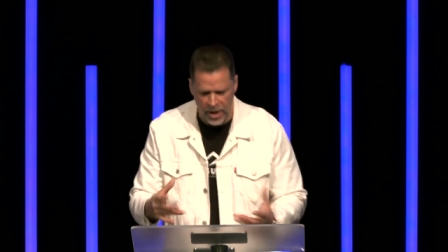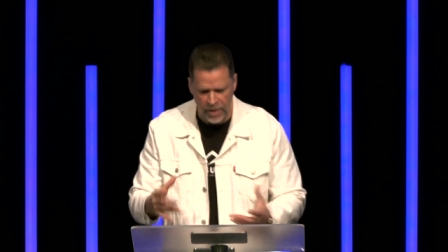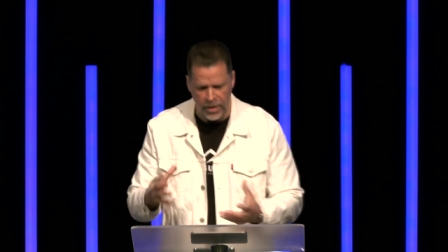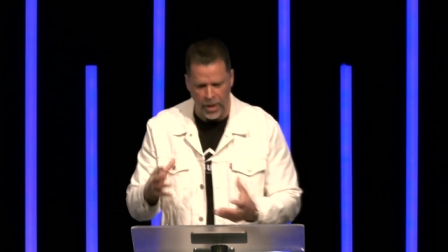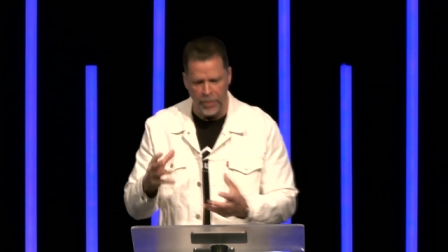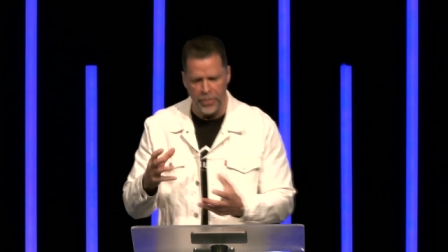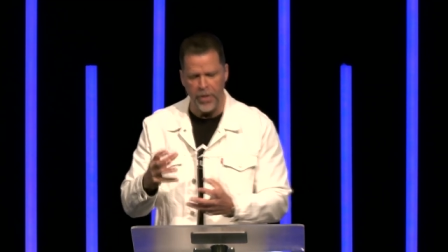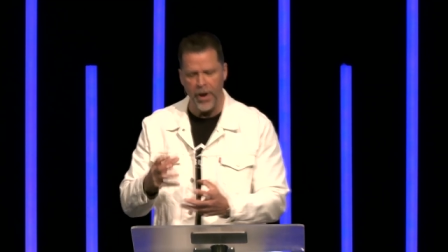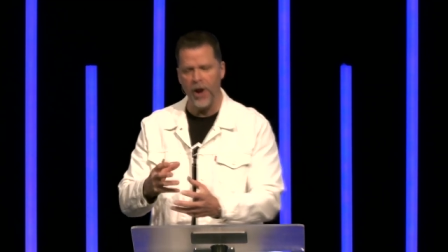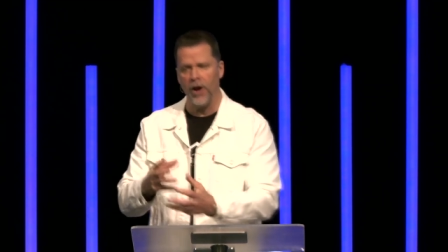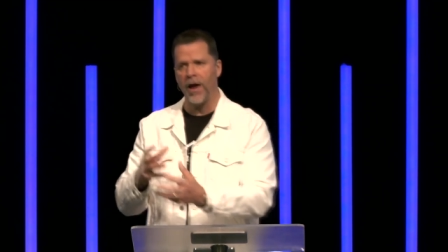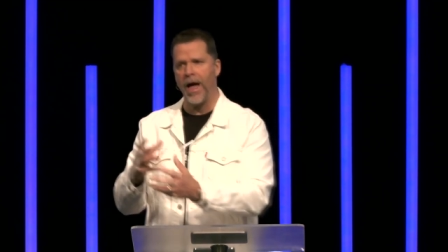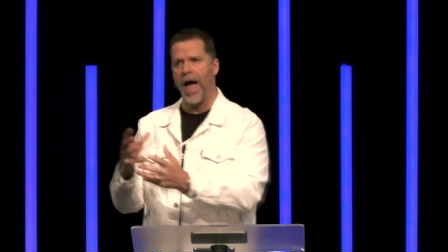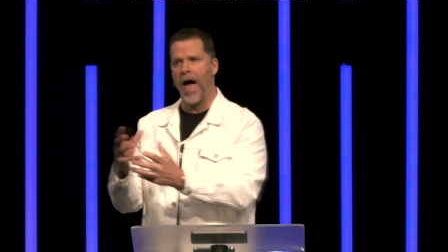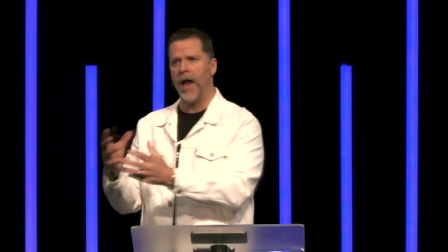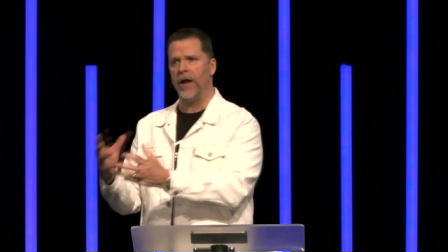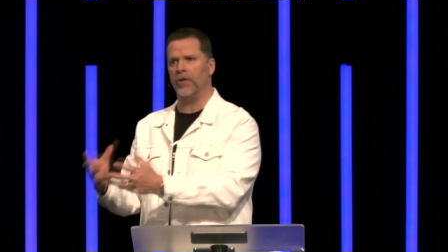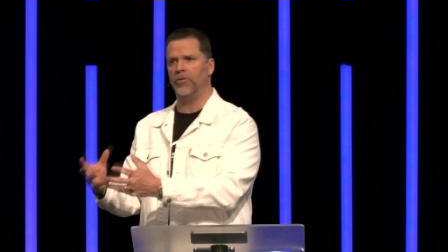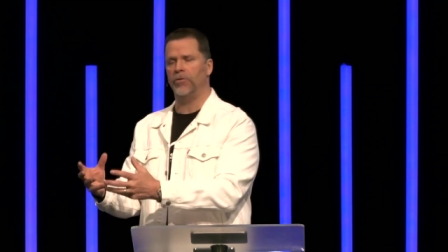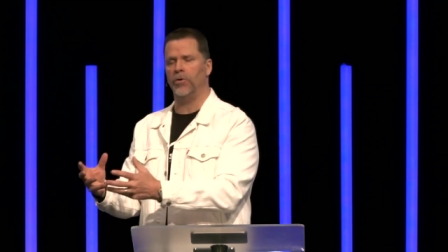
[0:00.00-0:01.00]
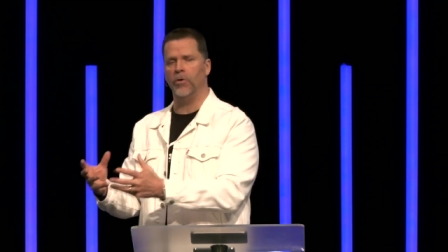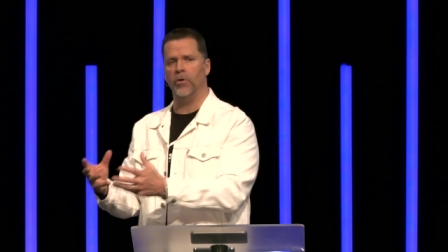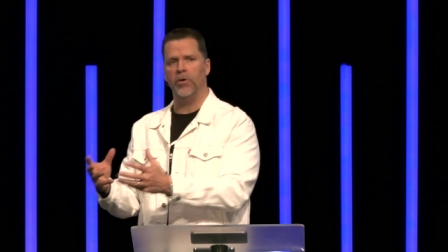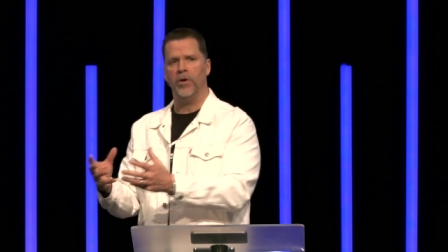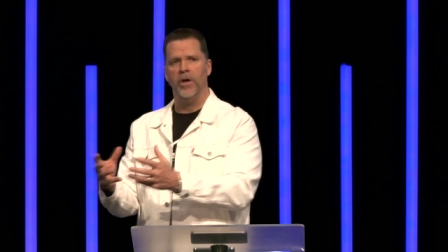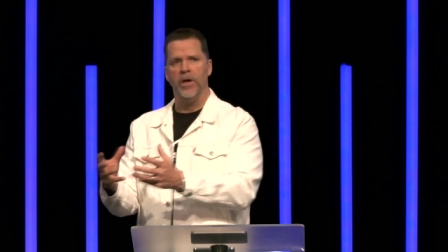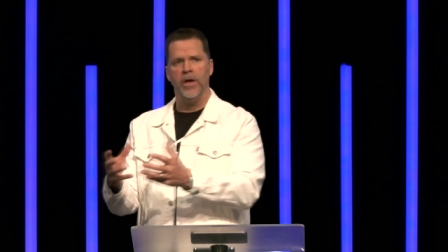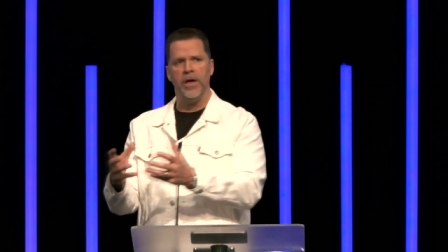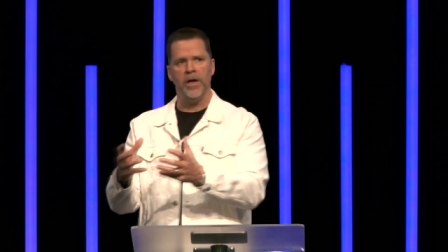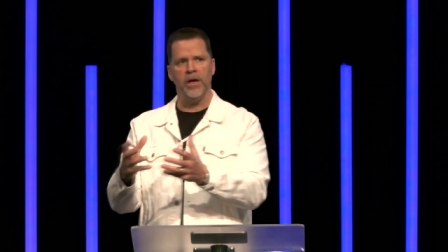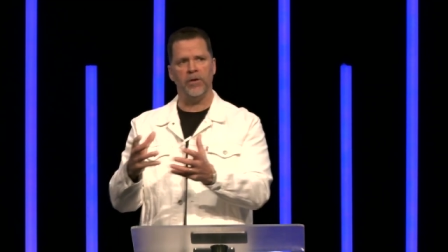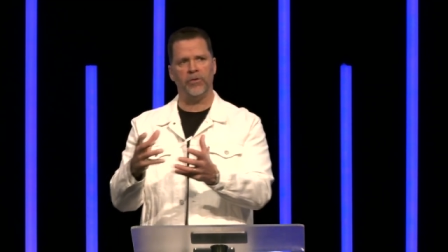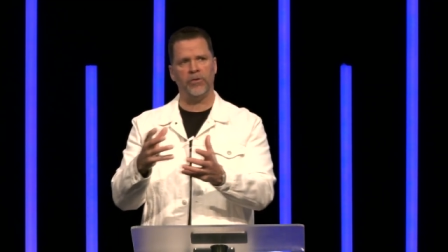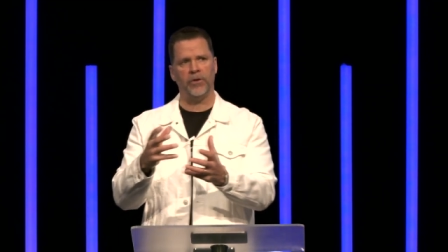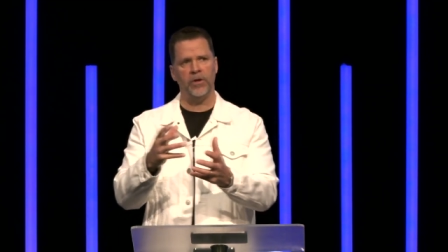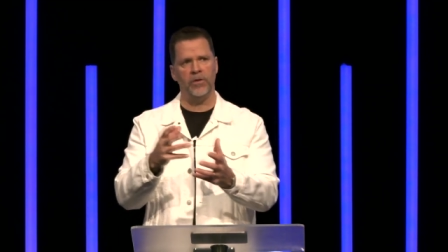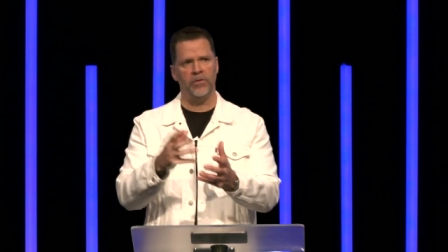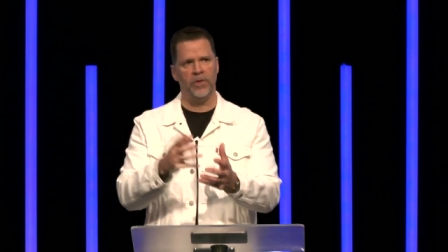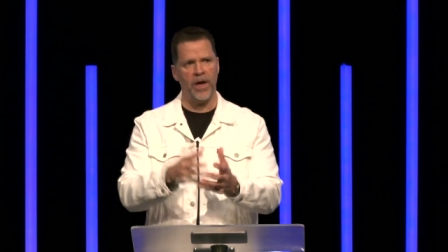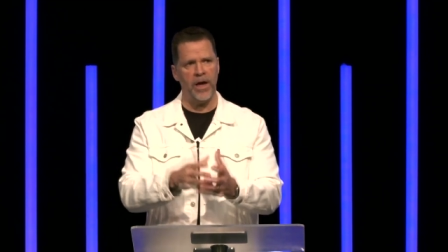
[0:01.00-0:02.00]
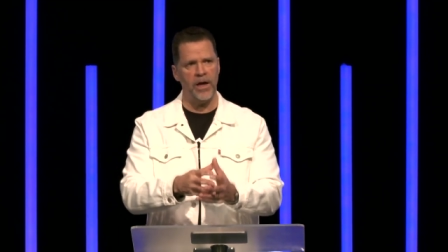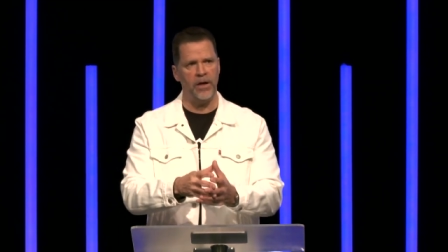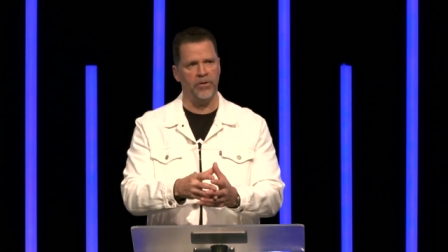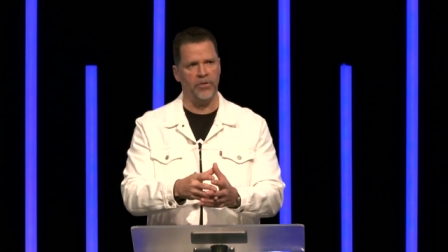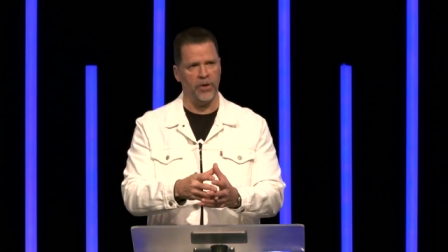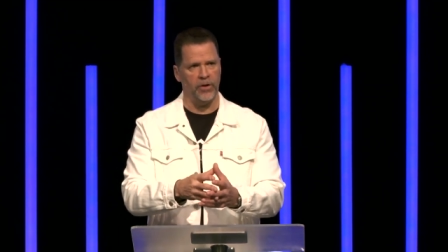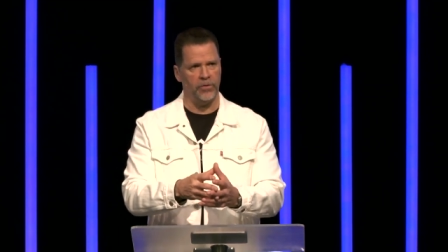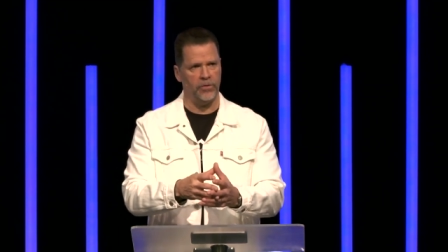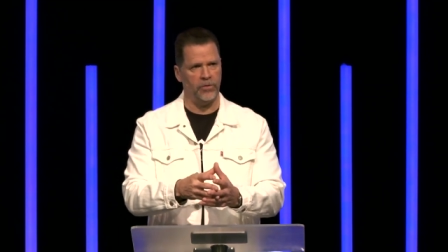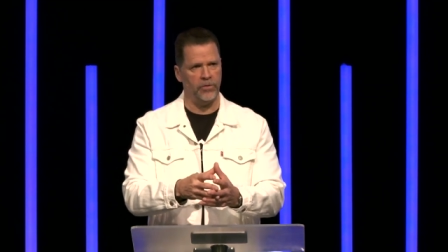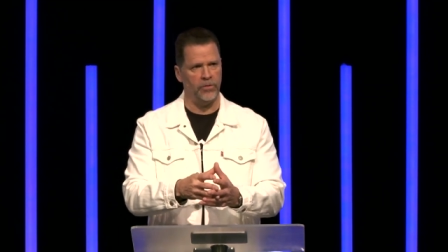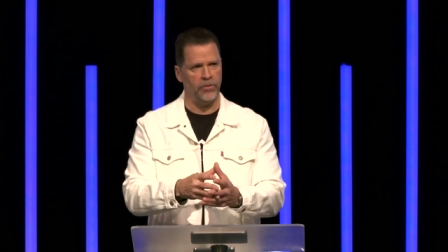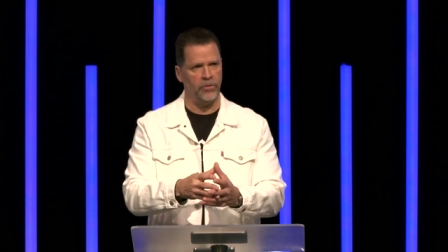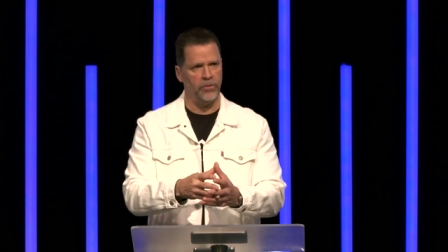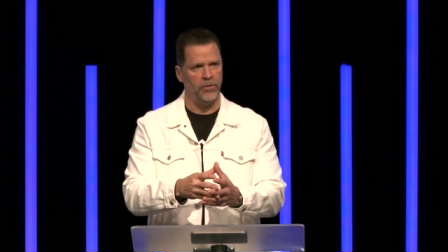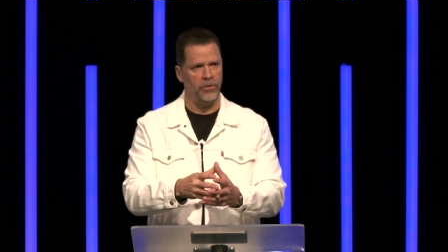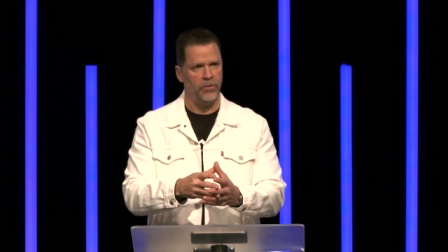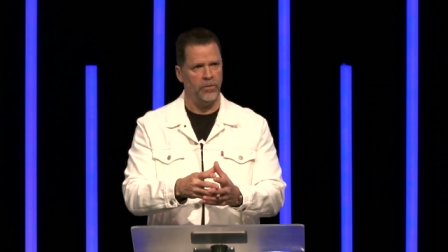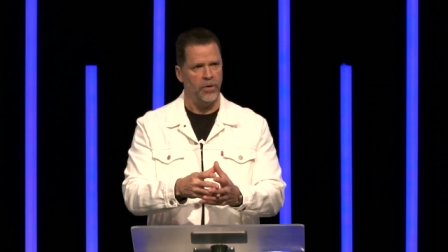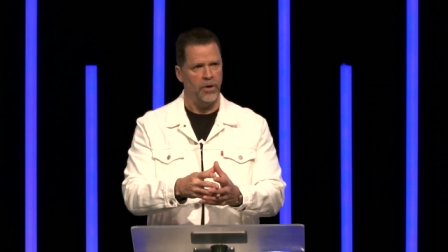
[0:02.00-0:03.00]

that their attitude is contagious